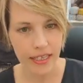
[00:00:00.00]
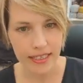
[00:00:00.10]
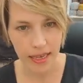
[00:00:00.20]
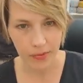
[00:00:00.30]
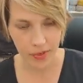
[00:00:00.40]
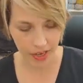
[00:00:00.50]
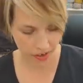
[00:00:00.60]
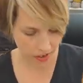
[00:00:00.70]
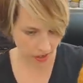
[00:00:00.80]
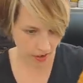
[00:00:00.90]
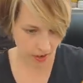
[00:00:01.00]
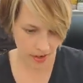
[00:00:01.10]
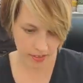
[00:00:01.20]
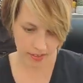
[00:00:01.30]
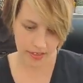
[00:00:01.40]
Debonair
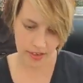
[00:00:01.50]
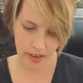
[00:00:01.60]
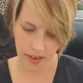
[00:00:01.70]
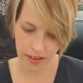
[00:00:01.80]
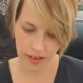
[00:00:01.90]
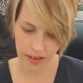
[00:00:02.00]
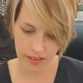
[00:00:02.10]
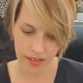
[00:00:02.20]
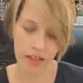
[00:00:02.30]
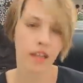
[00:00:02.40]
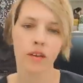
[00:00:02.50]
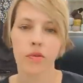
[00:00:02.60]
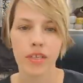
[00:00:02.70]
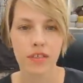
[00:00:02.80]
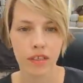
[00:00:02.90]
Yarns in
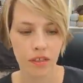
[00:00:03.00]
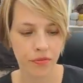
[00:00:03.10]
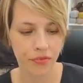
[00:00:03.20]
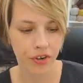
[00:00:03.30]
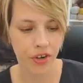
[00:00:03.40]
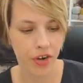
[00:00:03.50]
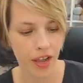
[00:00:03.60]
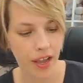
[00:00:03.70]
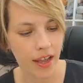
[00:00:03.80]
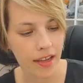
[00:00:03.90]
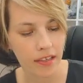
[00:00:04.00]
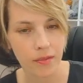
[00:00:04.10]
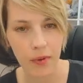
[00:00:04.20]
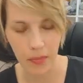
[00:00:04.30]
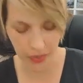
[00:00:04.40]
colorway silver and
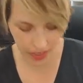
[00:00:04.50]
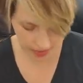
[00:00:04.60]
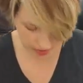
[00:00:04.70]
pumpkin,